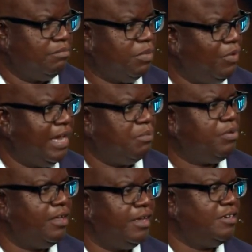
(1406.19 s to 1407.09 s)
But we got to
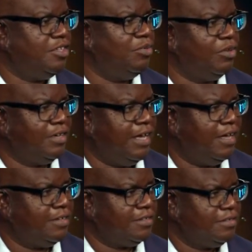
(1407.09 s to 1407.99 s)
plug into the word of
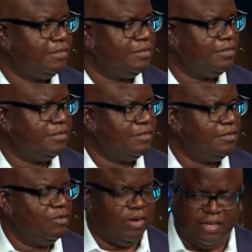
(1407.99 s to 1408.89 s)
God.
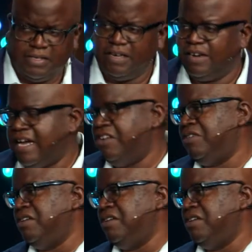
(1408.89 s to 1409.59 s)
Well, Derrick, I don't